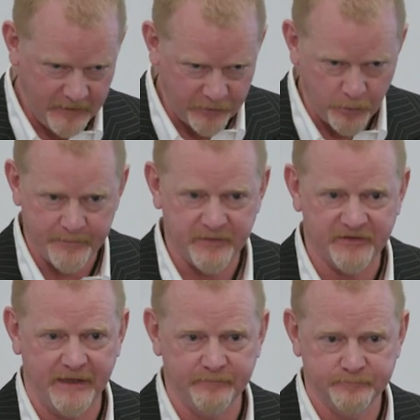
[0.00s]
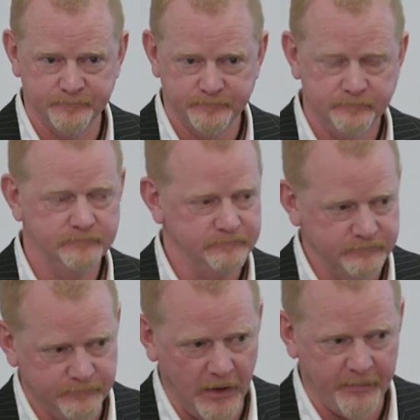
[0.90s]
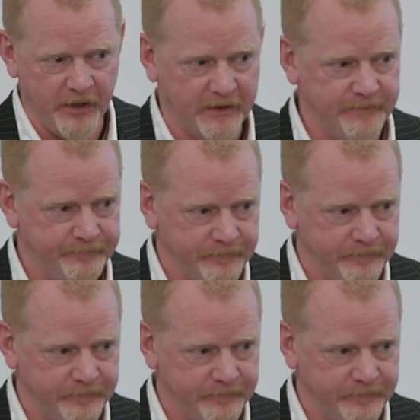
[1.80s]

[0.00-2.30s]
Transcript: is 1%, ballpark.